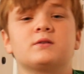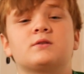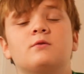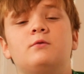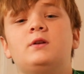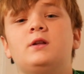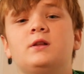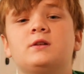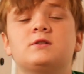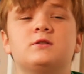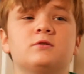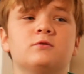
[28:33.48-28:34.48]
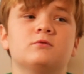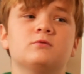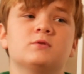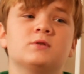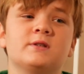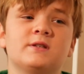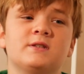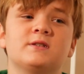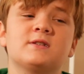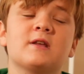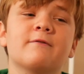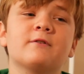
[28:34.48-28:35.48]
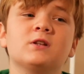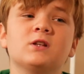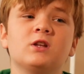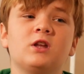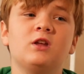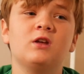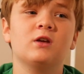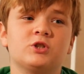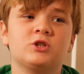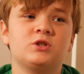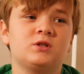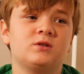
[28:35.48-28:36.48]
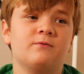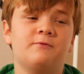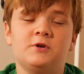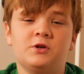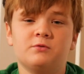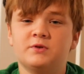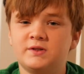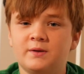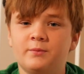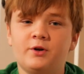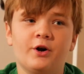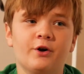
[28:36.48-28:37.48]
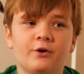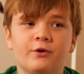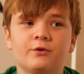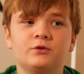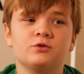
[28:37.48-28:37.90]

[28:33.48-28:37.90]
so what I like to do is definitely just fiddle with some code,